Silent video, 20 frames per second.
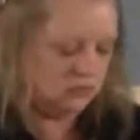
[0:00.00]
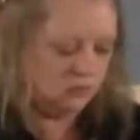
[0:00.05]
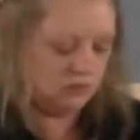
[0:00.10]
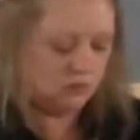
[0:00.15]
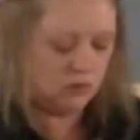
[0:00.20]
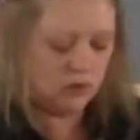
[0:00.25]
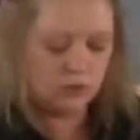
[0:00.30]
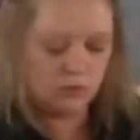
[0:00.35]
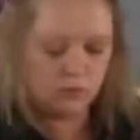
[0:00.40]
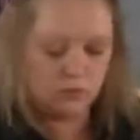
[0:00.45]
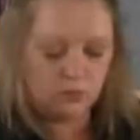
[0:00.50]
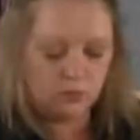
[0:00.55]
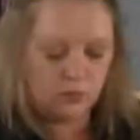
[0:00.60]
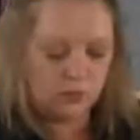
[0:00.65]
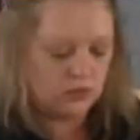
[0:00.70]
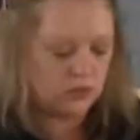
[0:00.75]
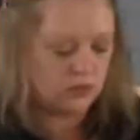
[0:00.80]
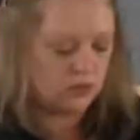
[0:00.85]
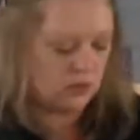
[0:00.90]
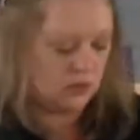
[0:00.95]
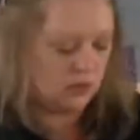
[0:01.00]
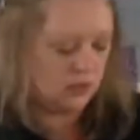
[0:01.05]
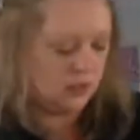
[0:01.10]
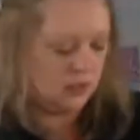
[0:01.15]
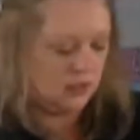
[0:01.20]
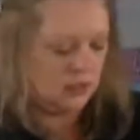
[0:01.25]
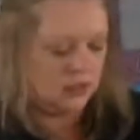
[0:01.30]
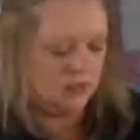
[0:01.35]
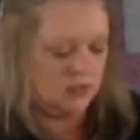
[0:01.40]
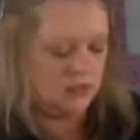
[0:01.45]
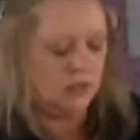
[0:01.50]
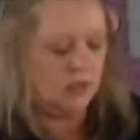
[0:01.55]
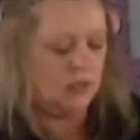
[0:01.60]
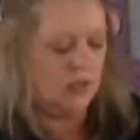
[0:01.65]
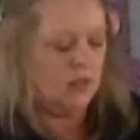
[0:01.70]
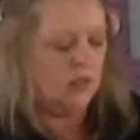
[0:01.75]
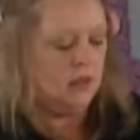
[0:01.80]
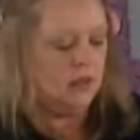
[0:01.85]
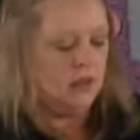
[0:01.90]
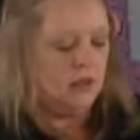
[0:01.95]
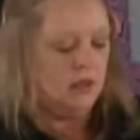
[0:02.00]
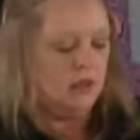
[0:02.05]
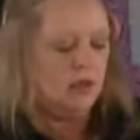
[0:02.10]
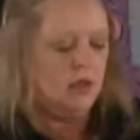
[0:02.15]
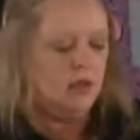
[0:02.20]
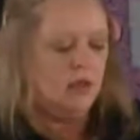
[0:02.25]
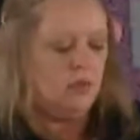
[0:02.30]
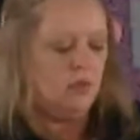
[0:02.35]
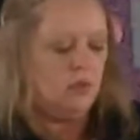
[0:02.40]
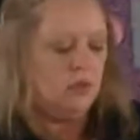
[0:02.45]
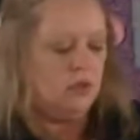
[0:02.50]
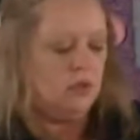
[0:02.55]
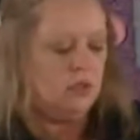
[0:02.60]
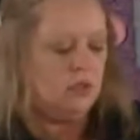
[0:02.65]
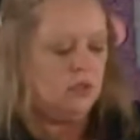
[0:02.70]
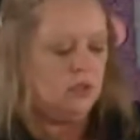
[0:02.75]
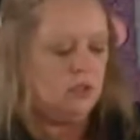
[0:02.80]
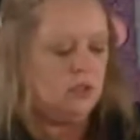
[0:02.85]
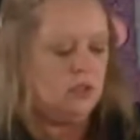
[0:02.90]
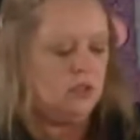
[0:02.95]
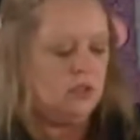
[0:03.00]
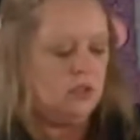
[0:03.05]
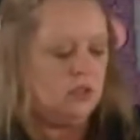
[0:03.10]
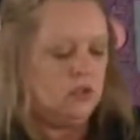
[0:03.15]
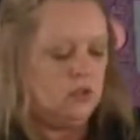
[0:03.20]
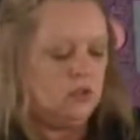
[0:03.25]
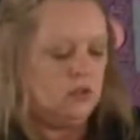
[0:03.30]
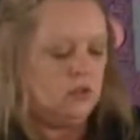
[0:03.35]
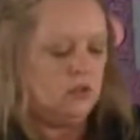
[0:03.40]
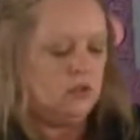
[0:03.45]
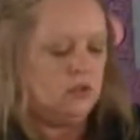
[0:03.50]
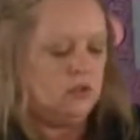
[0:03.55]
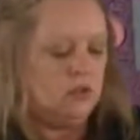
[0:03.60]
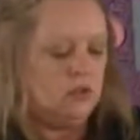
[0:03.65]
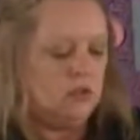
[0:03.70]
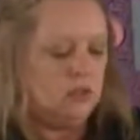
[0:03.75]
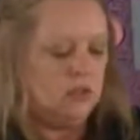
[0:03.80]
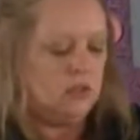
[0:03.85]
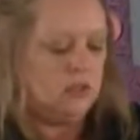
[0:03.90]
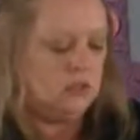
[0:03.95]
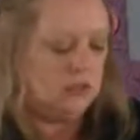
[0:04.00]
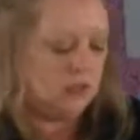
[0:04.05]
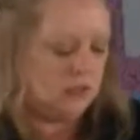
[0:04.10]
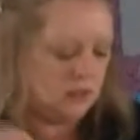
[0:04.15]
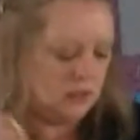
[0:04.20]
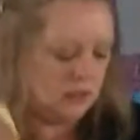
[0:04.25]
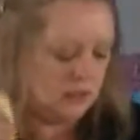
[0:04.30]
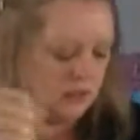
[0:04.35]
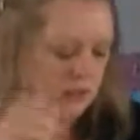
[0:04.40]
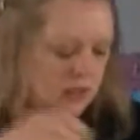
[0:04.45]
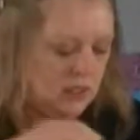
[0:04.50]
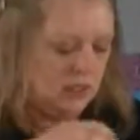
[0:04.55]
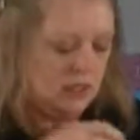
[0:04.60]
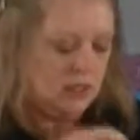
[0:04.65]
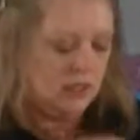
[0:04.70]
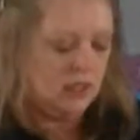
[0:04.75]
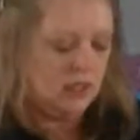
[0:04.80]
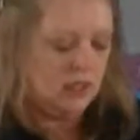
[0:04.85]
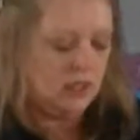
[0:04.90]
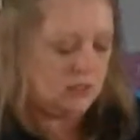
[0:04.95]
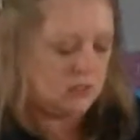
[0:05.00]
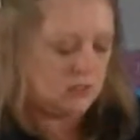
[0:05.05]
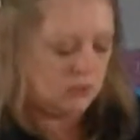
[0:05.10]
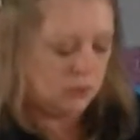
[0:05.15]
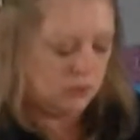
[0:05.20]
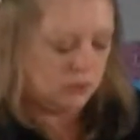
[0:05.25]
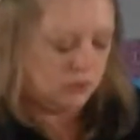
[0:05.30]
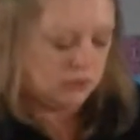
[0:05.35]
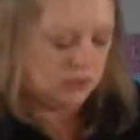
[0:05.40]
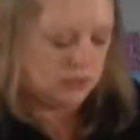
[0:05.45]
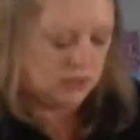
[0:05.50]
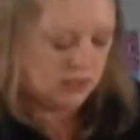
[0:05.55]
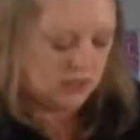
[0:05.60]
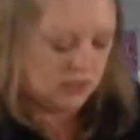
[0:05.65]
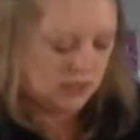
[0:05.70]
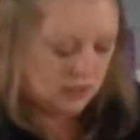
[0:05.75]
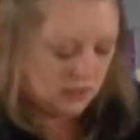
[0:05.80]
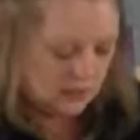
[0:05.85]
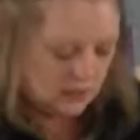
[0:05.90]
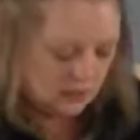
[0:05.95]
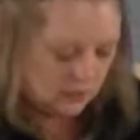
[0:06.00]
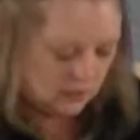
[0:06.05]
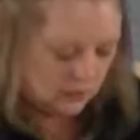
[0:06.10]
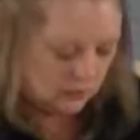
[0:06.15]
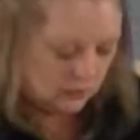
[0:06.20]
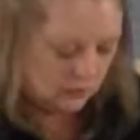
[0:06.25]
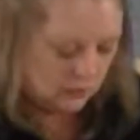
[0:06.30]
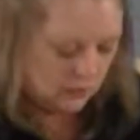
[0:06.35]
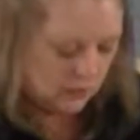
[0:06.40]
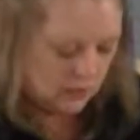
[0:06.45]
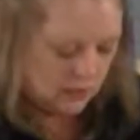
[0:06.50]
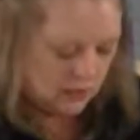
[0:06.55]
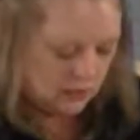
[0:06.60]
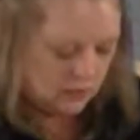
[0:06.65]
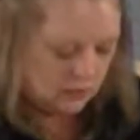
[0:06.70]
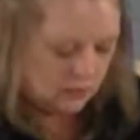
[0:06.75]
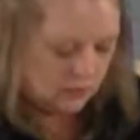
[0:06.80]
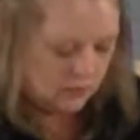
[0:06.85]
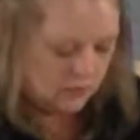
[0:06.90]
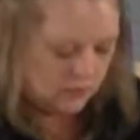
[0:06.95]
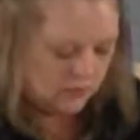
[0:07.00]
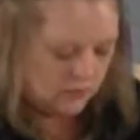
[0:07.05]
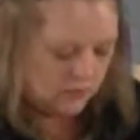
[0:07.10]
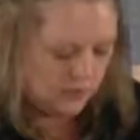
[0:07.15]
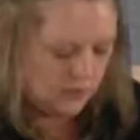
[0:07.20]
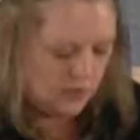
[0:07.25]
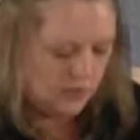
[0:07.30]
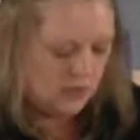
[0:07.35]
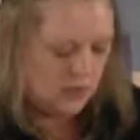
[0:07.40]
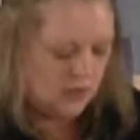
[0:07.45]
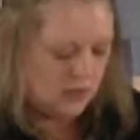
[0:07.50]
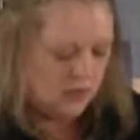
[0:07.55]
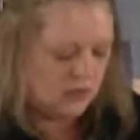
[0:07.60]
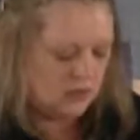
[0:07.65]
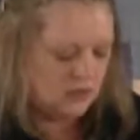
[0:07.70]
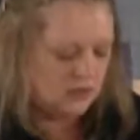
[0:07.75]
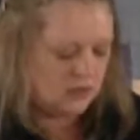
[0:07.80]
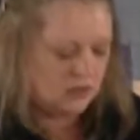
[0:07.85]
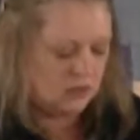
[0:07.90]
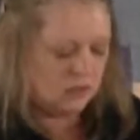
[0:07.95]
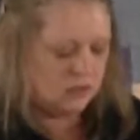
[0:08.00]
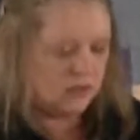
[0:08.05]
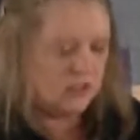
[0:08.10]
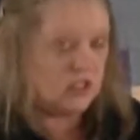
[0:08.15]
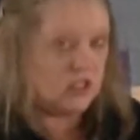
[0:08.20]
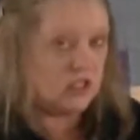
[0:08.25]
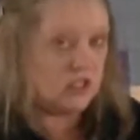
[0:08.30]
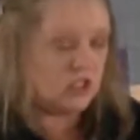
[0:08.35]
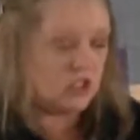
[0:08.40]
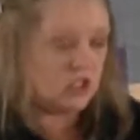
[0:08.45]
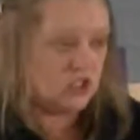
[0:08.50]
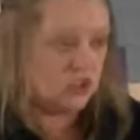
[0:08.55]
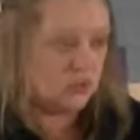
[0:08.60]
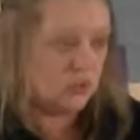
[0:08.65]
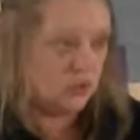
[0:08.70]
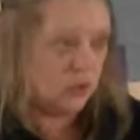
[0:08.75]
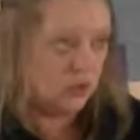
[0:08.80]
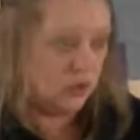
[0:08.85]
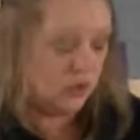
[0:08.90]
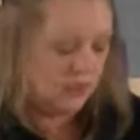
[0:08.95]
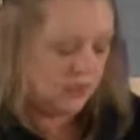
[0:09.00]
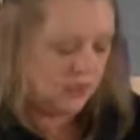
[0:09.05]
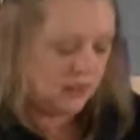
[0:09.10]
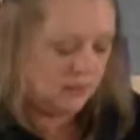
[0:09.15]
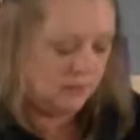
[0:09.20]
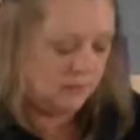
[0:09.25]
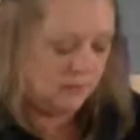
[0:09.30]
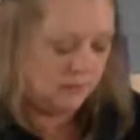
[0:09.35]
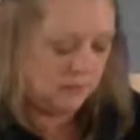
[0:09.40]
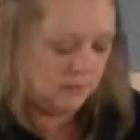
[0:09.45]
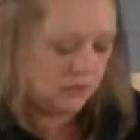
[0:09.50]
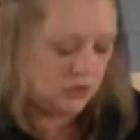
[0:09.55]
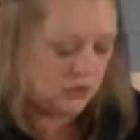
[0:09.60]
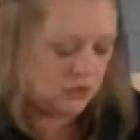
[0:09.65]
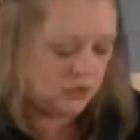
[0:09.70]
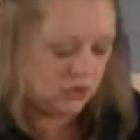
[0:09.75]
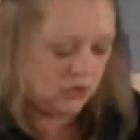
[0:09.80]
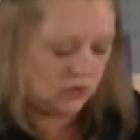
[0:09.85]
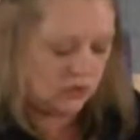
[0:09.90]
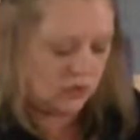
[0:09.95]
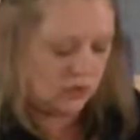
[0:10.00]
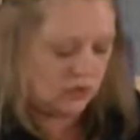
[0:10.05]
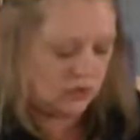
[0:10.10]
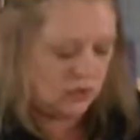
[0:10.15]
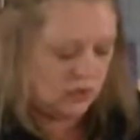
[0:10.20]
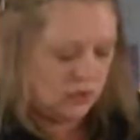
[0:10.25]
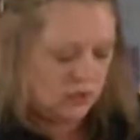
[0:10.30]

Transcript: right or wrong side. And what you need to do is to put them together at a right angle. The selvage edges are on here, so